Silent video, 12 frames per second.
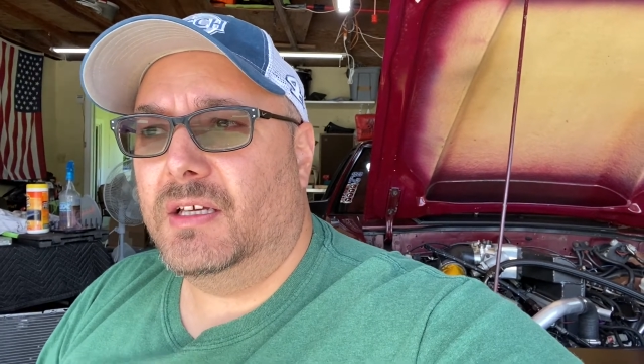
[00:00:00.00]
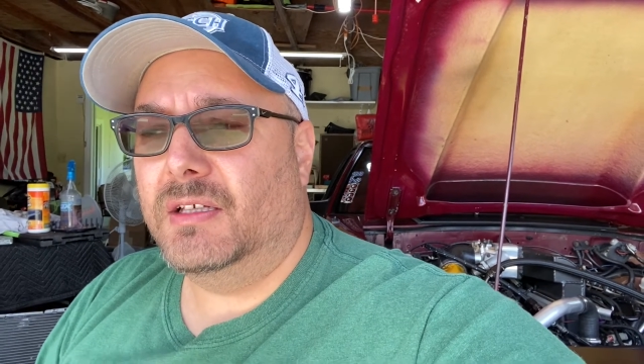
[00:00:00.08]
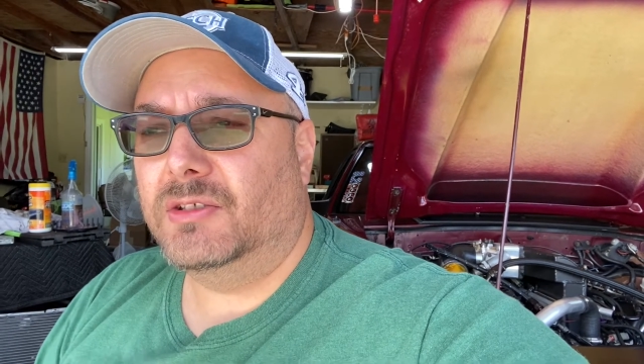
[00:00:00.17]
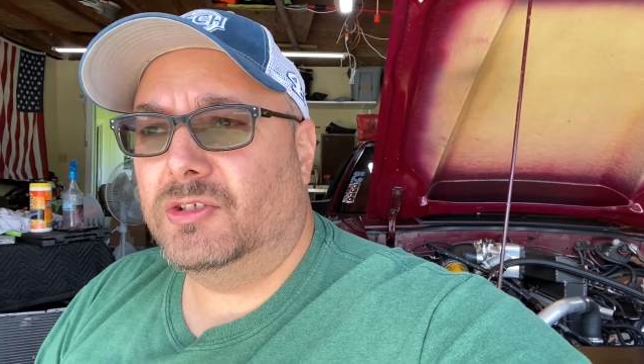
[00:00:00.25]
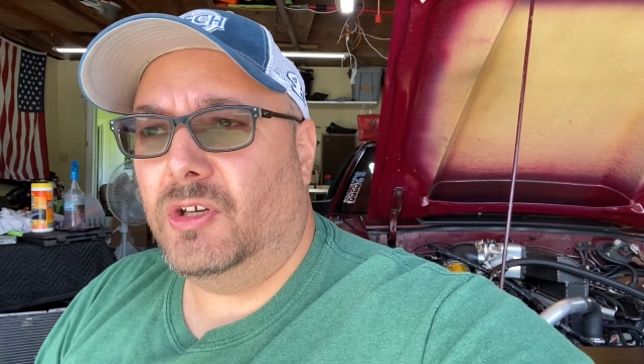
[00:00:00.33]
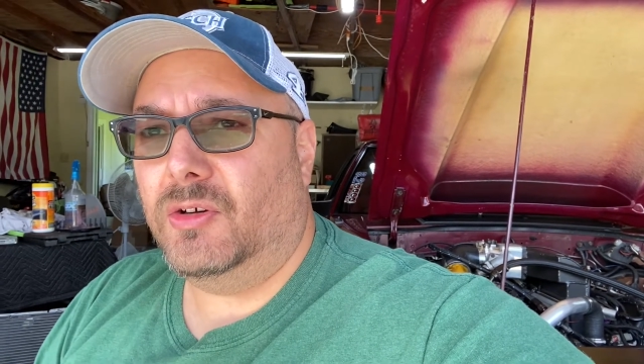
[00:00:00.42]

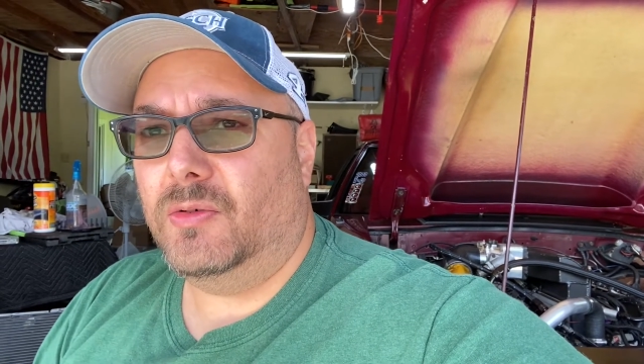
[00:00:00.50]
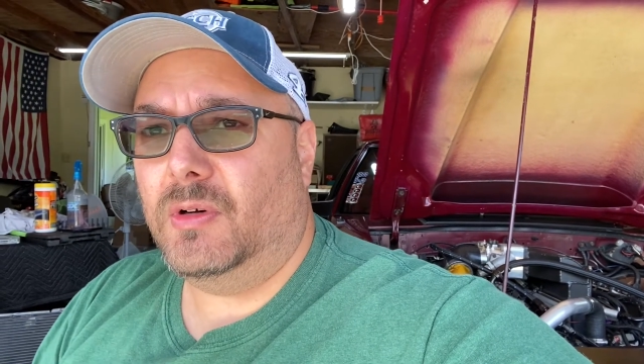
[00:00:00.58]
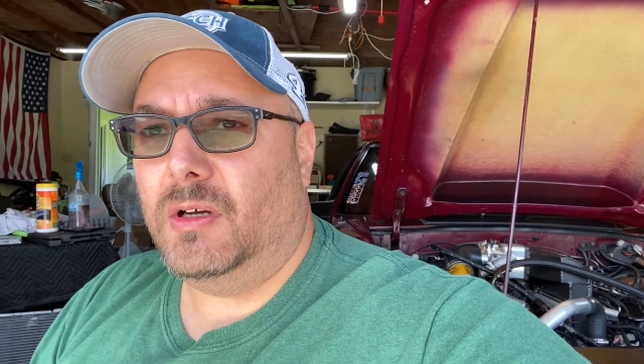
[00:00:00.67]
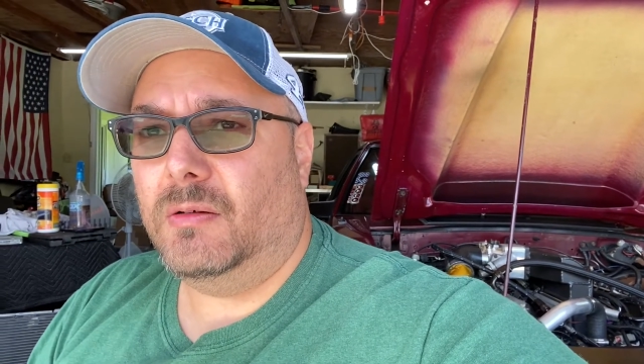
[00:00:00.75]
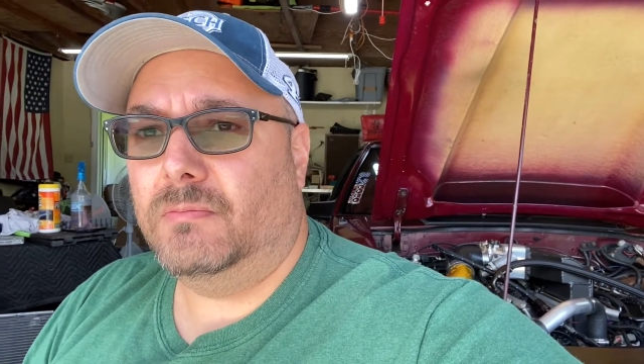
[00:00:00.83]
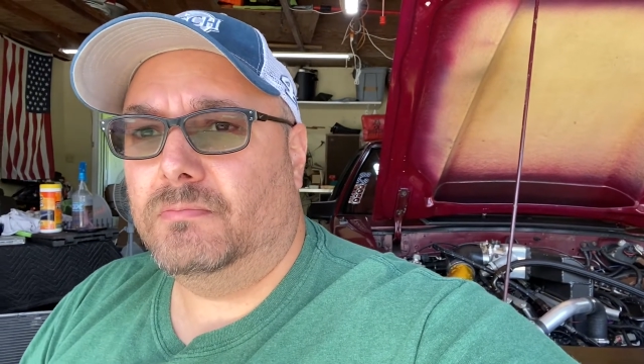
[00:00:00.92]

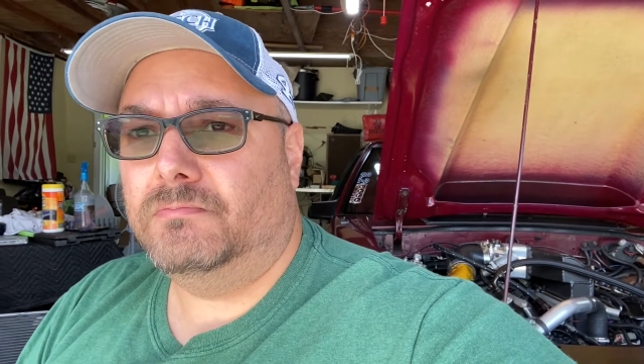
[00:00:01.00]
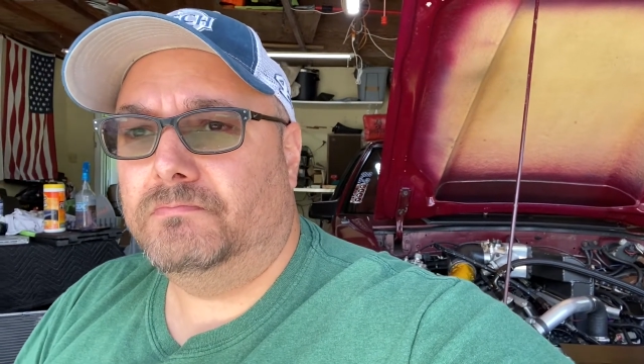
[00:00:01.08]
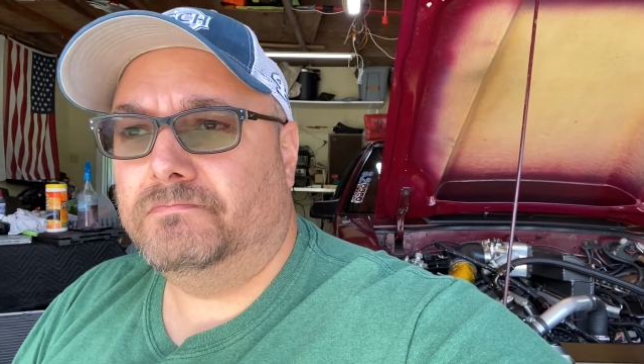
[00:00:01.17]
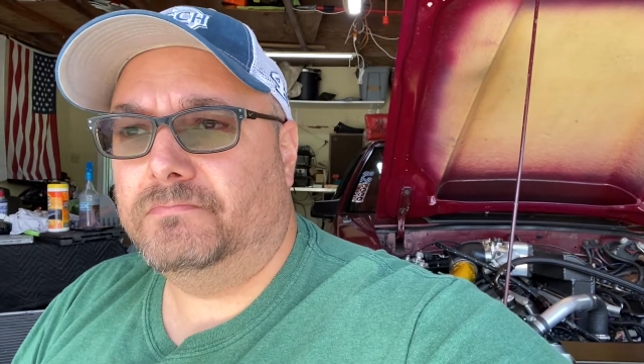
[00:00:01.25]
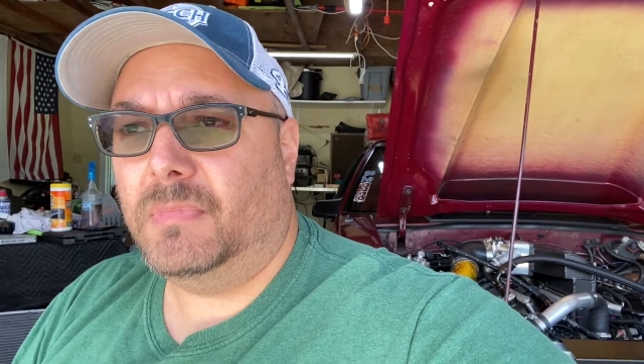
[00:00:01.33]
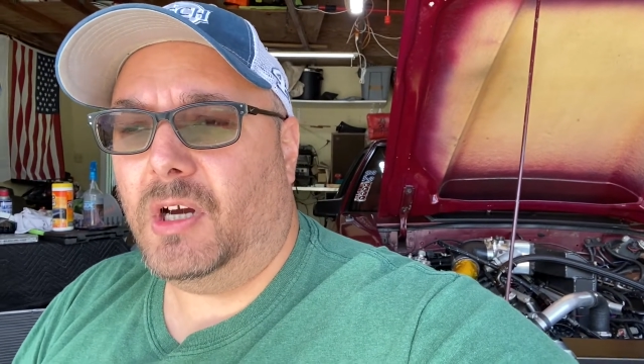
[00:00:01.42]
So
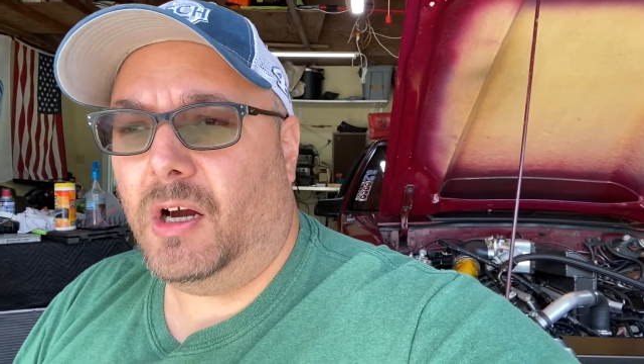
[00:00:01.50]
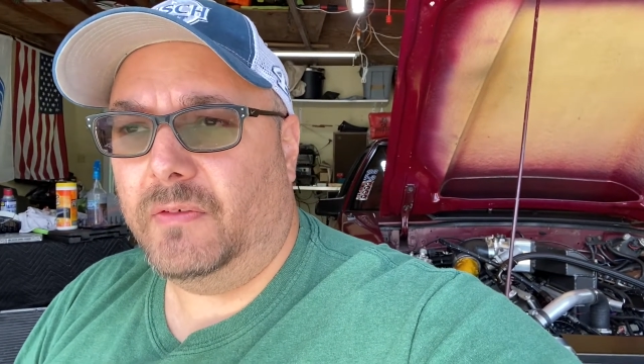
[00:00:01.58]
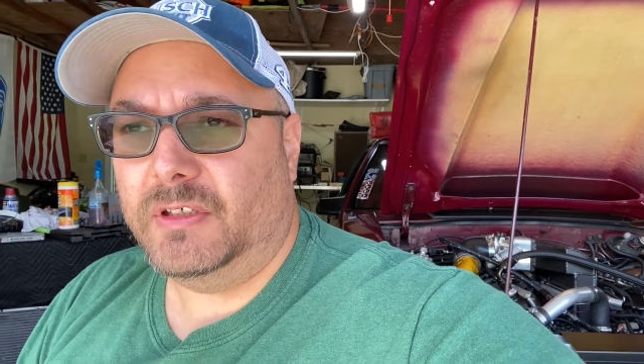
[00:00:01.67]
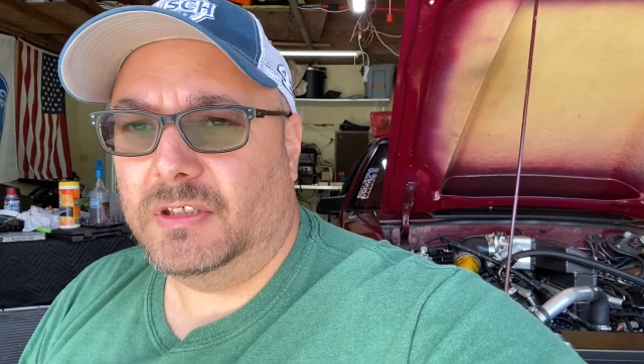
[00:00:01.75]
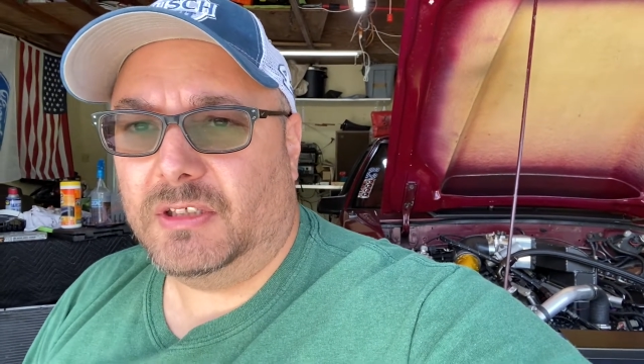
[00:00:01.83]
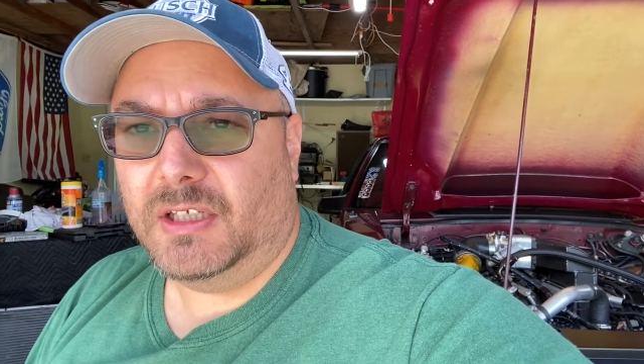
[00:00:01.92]

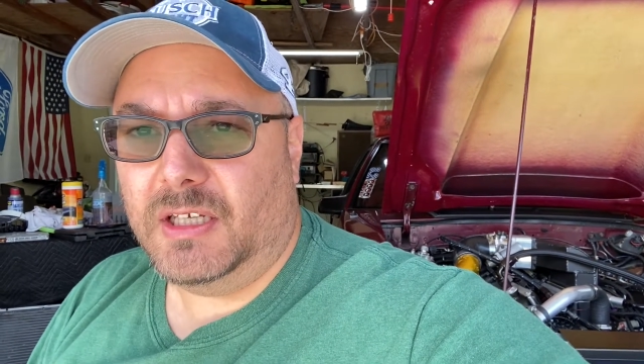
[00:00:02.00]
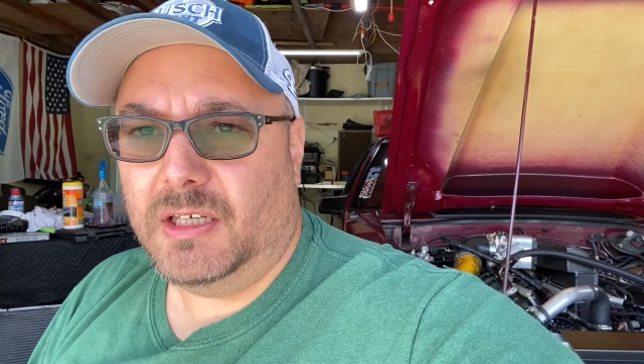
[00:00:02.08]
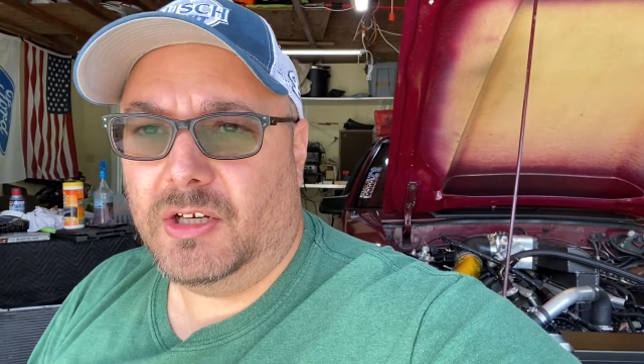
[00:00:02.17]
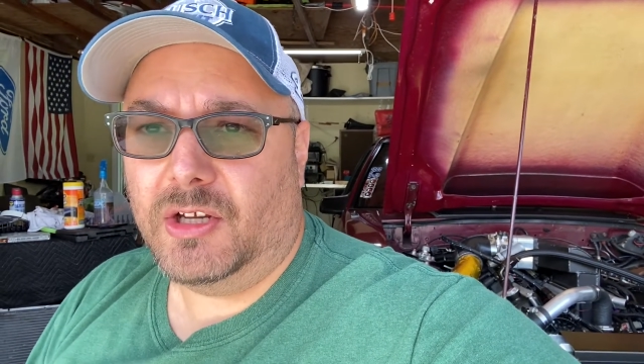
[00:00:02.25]
obviously,